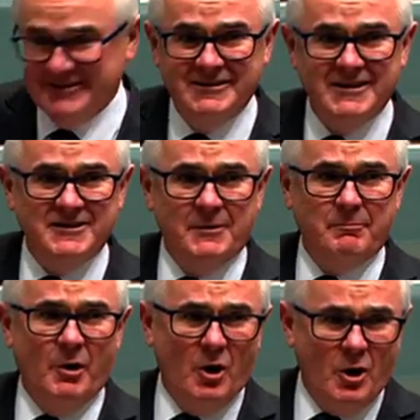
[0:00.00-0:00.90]
It's an
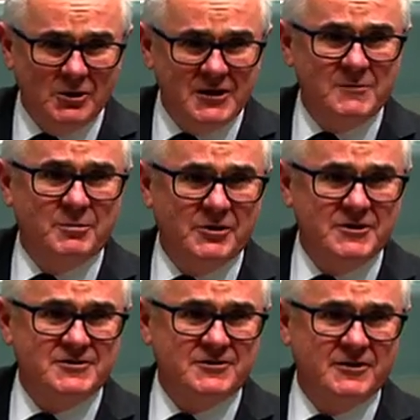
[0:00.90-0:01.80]
appalling piece